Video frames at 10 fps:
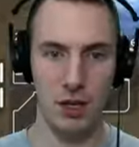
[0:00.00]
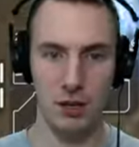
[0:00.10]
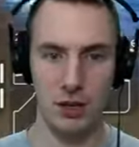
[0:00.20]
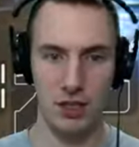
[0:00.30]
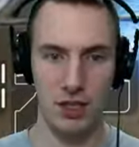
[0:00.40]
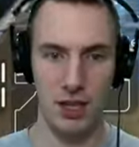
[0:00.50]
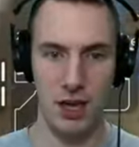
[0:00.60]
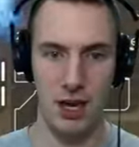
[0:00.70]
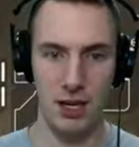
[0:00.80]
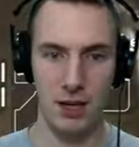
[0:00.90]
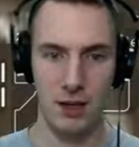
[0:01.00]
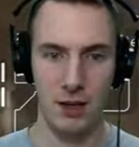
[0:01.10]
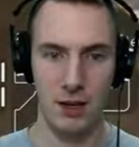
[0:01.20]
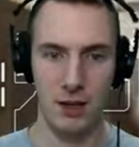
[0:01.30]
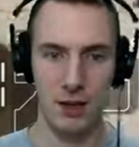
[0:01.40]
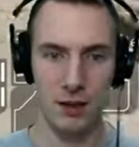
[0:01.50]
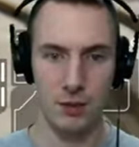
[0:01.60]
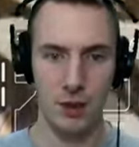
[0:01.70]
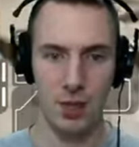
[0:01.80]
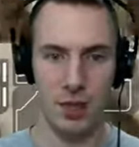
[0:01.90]
looks like,
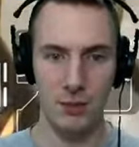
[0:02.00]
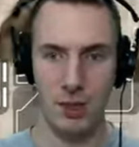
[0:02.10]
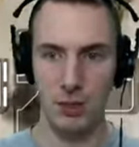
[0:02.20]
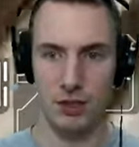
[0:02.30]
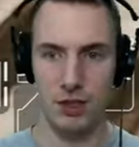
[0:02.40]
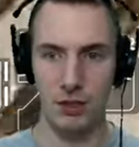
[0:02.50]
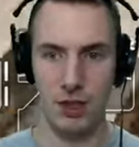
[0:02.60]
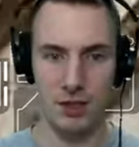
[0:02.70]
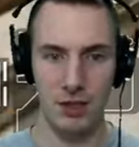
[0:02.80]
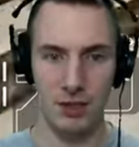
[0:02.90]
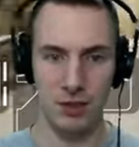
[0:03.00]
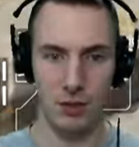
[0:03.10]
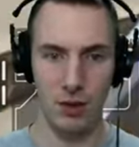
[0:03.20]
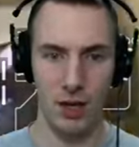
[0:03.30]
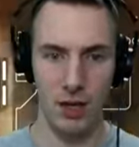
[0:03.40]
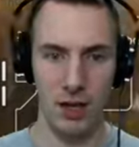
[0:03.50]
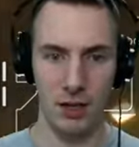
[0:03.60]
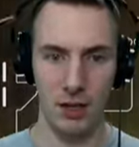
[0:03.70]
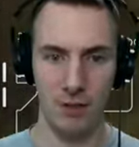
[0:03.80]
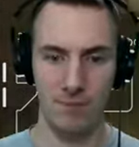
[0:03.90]
will I be able to get this Kwong?